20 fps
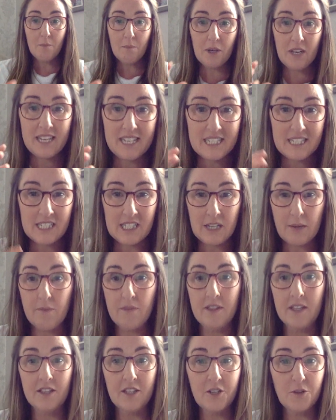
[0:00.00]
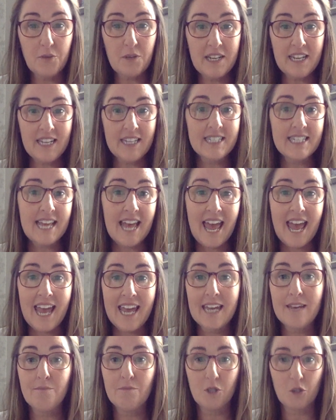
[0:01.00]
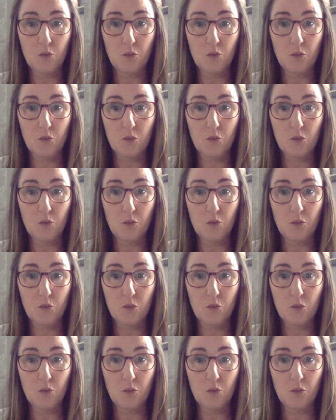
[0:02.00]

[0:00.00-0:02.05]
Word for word: but it's something you need to aim